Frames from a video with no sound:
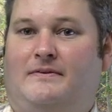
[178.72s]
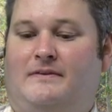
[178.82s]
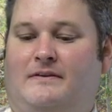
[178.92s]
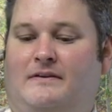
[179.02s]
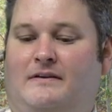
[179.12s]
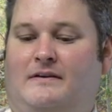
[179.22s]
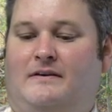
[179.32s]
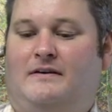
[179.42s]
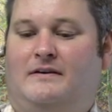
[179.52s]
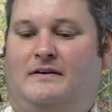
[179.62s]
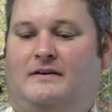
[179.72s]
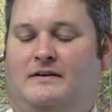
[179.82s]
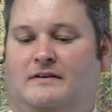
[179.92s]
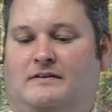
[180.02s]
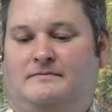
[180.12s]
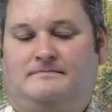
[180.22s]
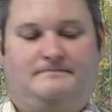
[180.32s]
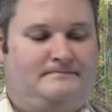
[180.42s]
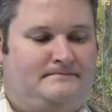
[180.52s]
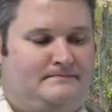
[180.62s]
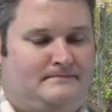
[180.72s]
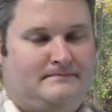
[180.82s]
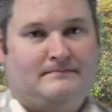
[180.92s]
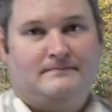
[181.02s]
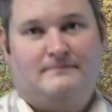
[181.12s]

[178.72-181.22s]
(silence)